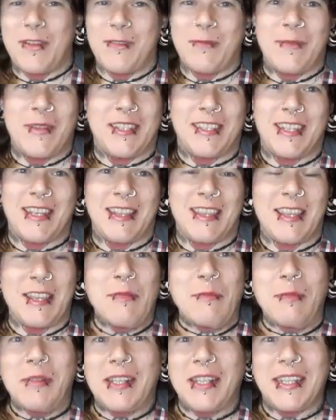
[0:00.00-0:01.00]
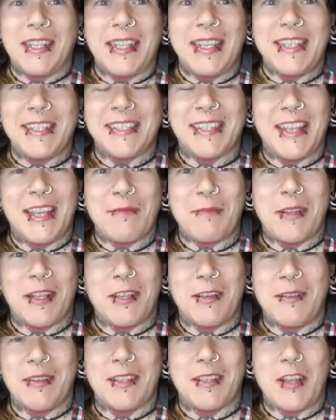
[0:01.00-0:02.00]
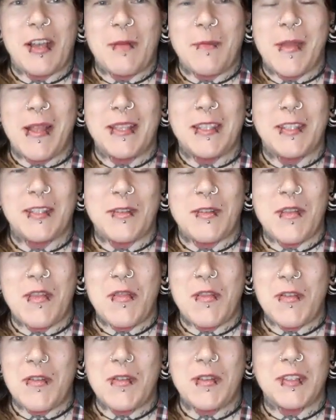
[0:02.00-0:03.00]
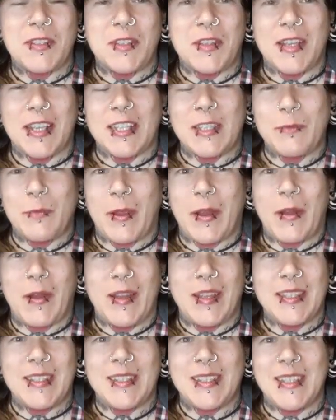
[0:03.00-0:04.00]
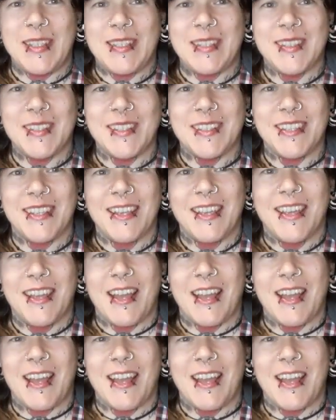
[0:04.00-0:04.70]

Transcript: if I've missed anything, please let me know in the comments your thoughts, your experiences.